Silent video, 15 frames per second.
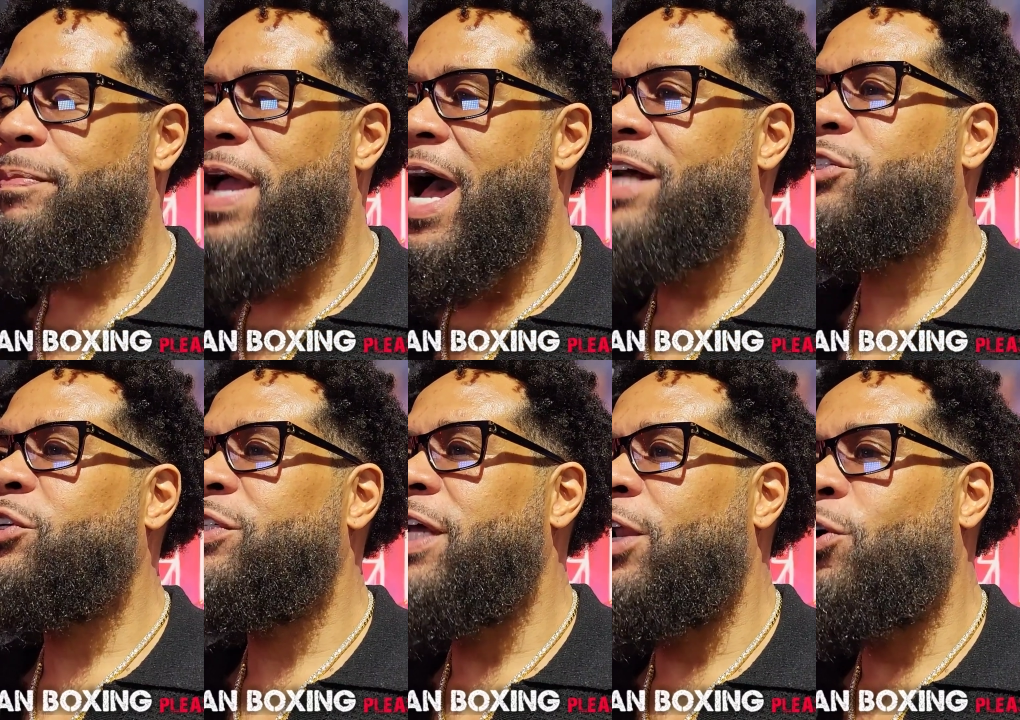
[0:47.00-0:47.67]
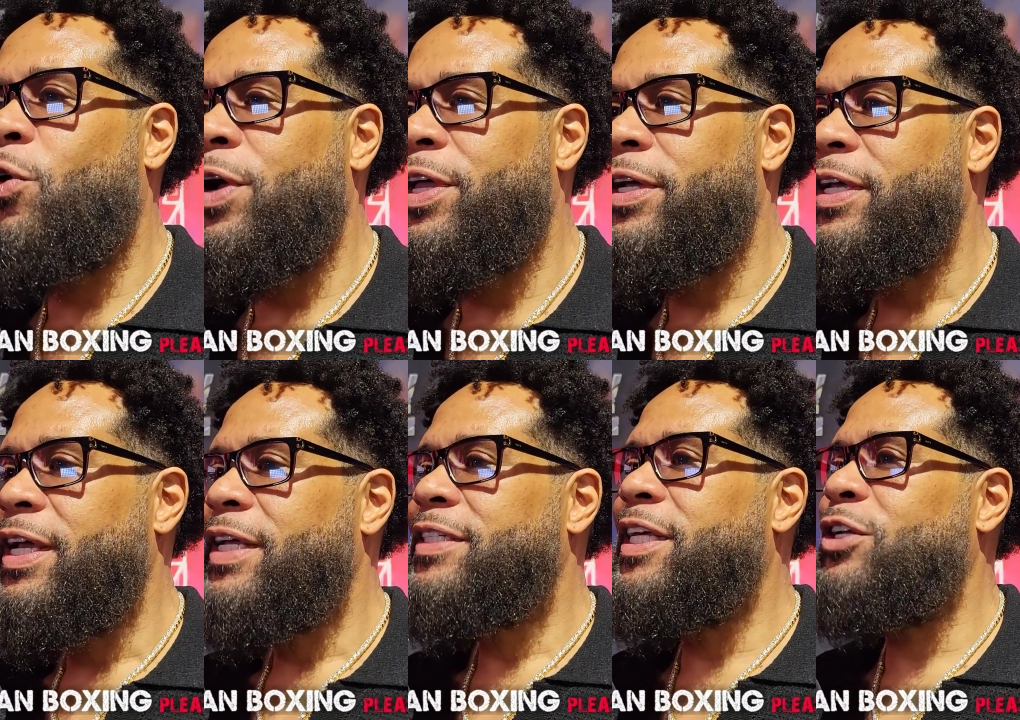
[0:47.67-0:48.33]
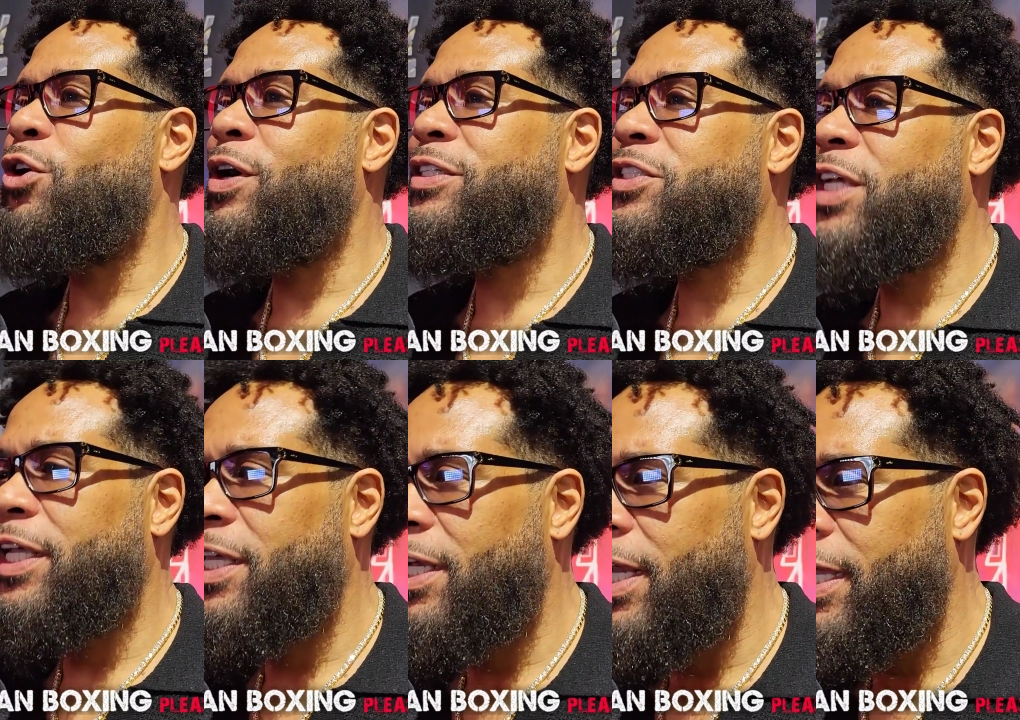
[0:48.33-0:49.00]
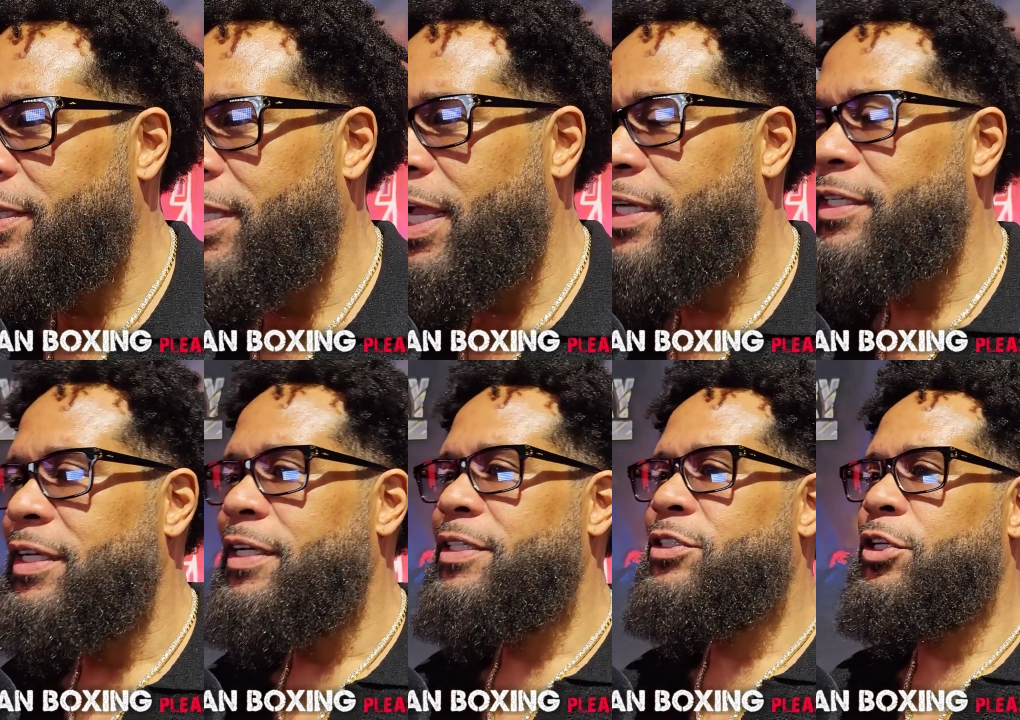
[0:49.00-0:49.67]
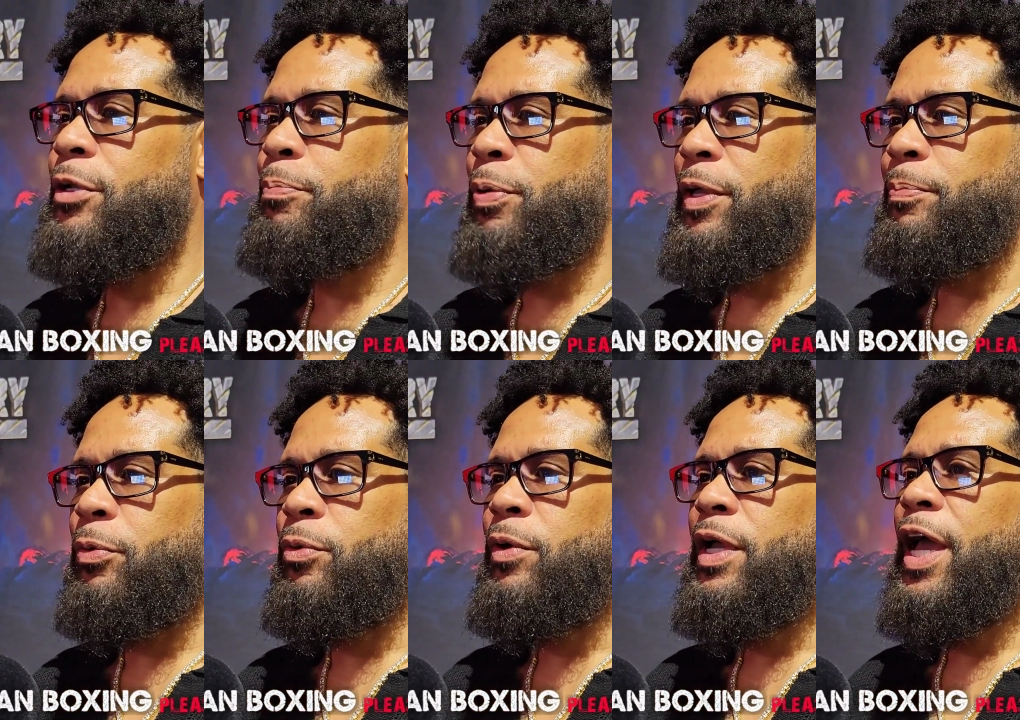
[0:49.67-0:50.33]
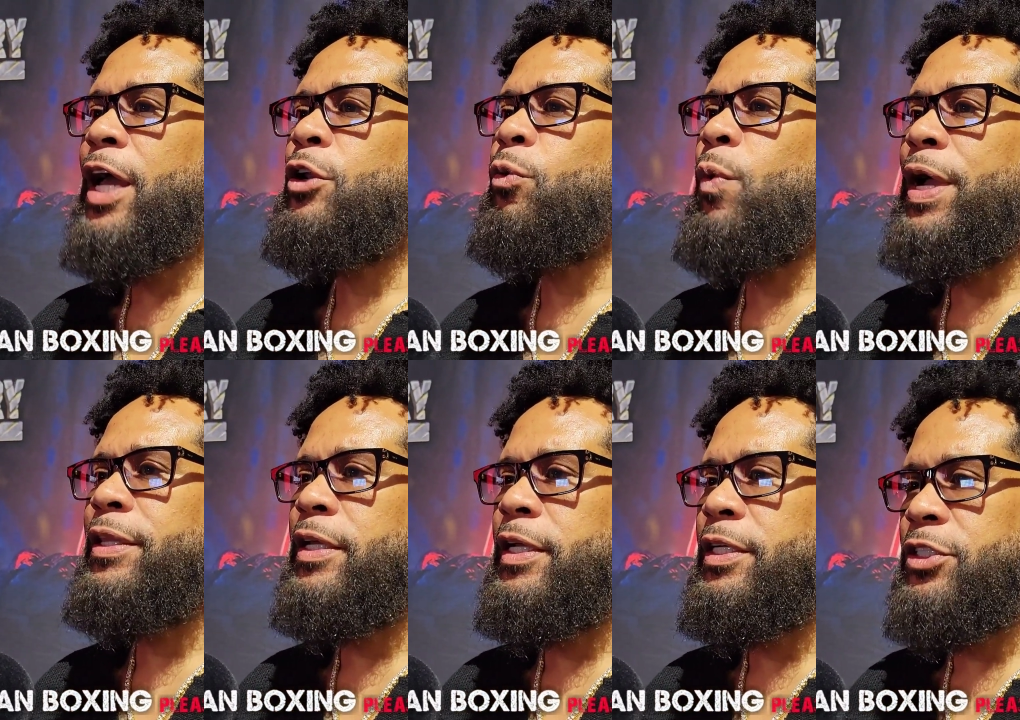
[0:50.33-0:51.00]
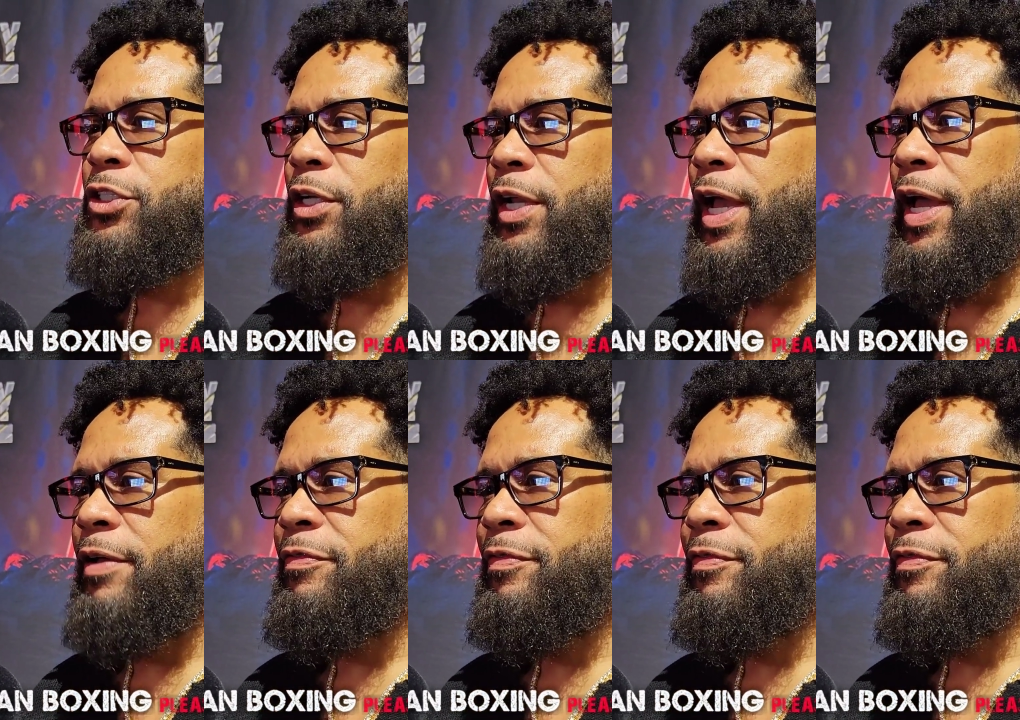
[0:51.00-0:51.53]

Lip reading: Oscar De La Hoya didn't articulate that to the people in the way that he should have.